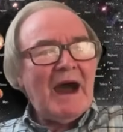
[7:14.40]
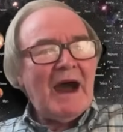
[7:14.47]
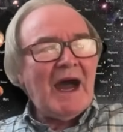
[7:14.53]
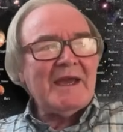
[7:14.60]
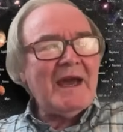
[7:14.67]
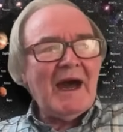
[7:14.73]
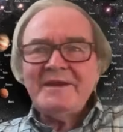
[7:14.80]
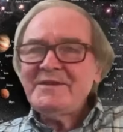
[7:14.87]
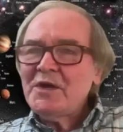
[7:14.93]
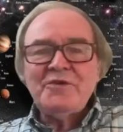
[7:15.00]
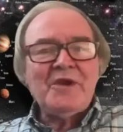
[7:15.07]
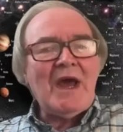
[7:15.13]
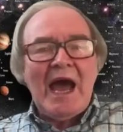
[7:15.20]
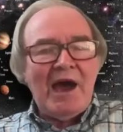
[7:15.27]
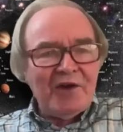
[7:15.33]
I
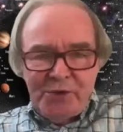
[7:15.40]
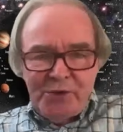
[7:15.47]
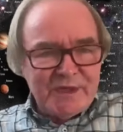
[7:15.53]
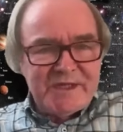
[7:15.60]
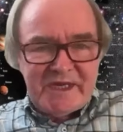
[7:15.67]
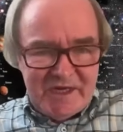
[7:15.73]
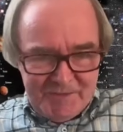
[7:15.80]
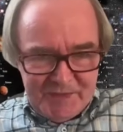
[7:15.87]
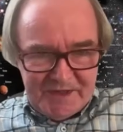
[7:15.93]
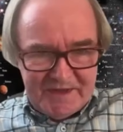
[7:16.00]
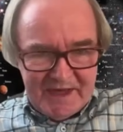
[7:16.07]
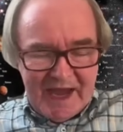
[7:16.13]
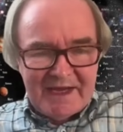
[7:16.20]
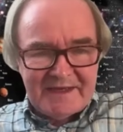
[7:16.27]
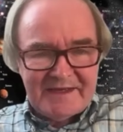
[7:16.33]
don't know how you interpret
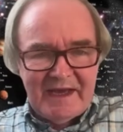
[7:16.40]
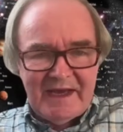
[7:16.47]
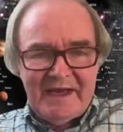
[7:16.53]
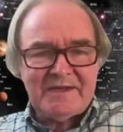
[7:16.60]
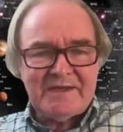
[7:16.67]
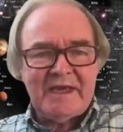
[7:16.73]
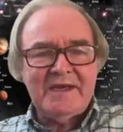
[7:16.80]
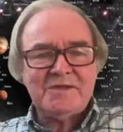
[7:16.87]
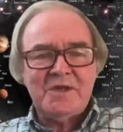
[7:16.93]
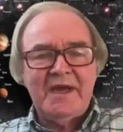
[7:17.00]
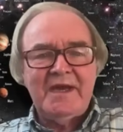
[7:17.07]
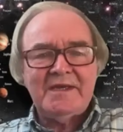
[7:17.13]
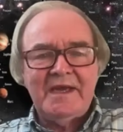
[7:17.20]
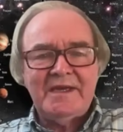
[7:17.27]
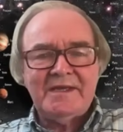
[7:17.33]
that.
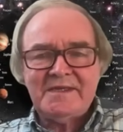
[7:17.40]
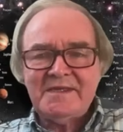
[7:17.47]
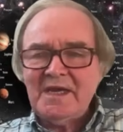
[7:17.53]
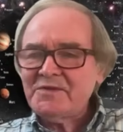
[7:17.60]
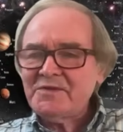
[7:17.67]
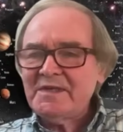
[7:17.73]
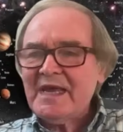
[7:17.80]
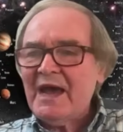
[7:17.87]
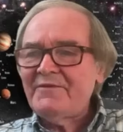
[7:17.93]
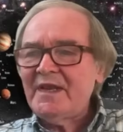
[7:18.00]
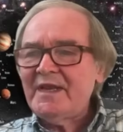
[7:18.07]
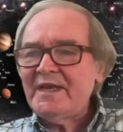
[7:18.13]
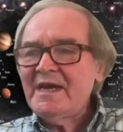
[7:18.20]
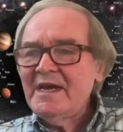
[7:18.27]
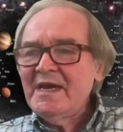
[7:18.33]
It doesn't have
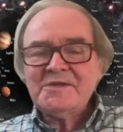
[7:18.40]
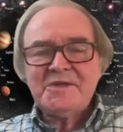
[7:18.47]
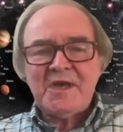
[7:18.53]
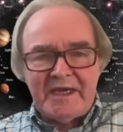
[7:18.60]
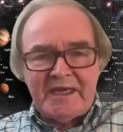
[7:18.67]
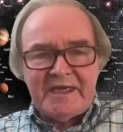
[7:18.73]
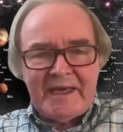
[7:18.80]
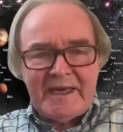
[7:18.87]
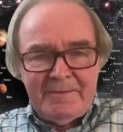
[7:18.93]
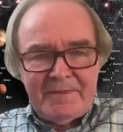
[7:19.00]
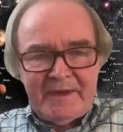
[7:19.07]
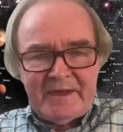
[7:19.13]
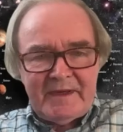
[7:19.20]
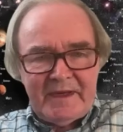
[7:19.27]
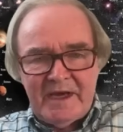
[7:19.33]
any psychic
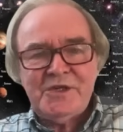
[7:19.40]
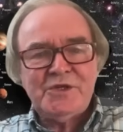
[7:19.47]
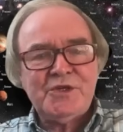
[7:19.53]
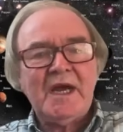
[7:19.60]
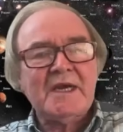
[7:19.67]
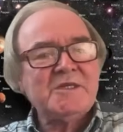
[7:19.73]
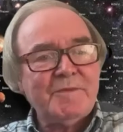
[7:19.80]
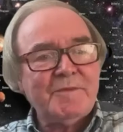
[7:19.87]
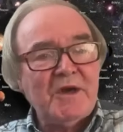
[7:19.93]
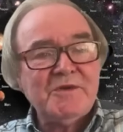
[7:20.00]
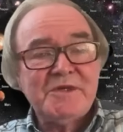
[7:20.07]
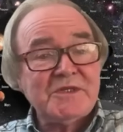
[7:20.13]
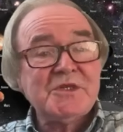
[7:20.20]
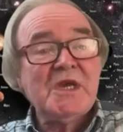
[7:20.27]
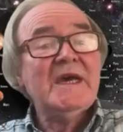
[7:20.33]
implication. I
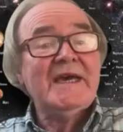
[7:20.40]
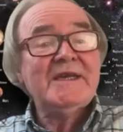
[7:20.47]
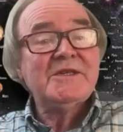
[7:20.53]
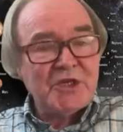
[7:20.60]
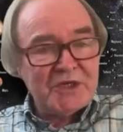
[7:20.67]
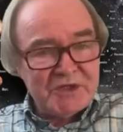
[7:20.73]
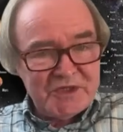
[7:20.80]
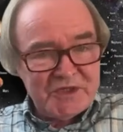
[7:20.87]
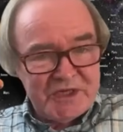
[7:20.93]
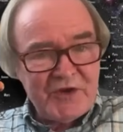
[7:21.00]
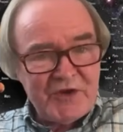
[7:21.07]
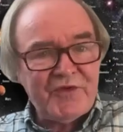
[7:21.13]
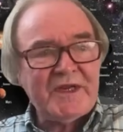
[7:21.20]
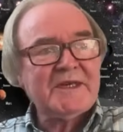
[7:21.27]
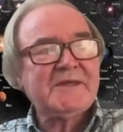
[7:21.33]
suppose it's just a
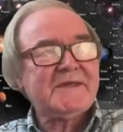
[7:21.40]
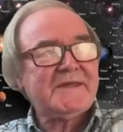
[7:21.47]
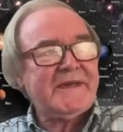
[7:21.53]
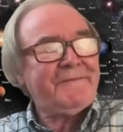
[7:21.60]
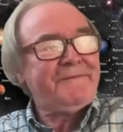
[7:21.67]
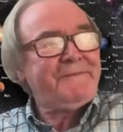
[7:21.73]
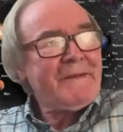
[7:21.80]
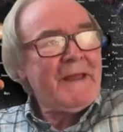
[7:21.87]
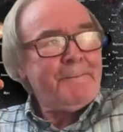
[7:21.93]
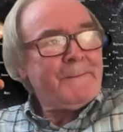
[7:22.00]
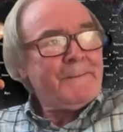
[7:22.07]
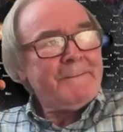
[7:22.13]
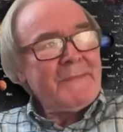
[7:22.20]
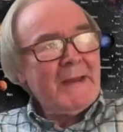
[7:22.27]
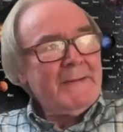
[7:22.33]
synchronicity.
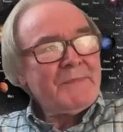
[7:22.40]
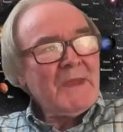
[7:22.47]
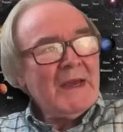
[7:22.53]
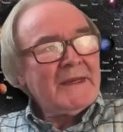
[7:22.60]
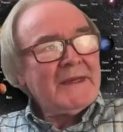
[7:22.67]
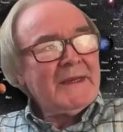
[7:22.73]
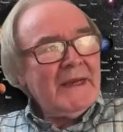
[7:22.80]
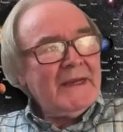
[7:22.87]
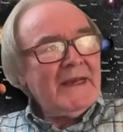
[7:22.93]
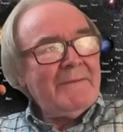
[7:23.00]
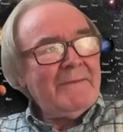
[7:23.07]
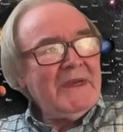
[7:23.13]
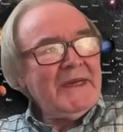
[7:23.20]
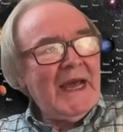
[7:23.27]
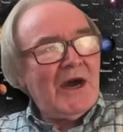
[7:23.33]

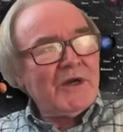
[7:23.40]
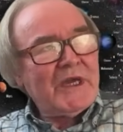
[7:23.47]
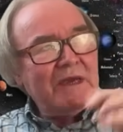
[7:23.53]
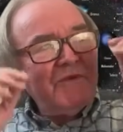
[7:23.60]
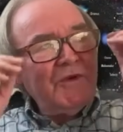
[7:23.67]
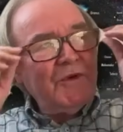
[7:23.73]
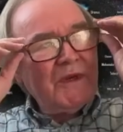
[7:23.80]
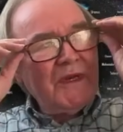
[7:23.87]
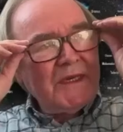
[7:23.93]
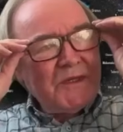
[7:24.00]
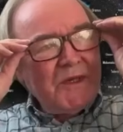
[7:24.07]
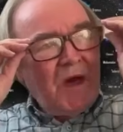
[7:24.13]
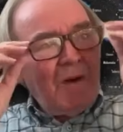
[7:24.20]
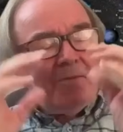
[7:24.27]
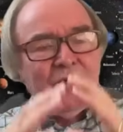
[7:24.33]
Let me now give you an
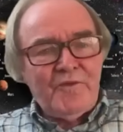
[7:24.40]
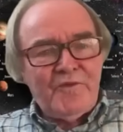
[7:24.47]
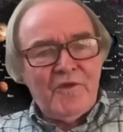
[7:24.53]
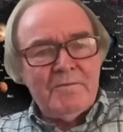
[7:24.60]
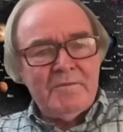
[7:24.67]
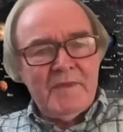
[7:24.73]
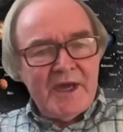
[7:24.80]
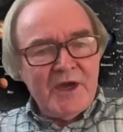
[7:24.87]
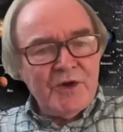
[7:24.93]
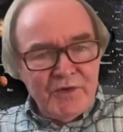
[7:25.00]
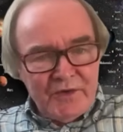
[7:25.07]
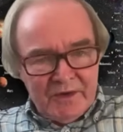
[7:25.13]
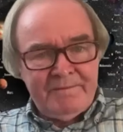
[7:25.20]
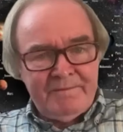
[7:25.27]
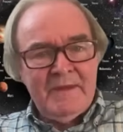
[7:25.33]
example from my
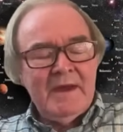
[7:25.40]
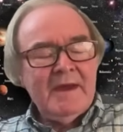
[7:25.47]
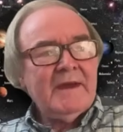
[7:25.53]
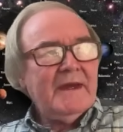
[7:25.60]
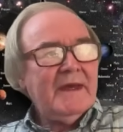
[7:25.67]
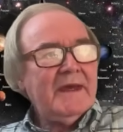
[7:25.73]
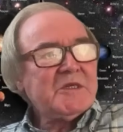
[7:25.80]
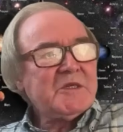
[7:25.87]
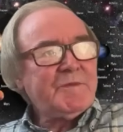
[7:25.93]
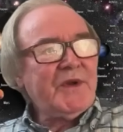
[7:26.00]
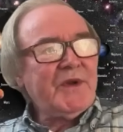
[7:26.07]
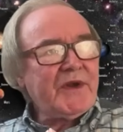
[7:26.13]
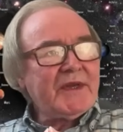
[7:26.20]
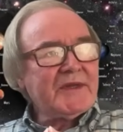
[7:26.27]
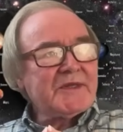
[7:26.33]
own
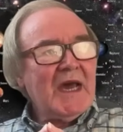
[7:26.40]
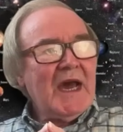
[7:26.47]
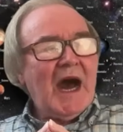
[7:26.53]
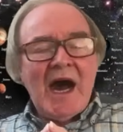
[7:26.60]
experience.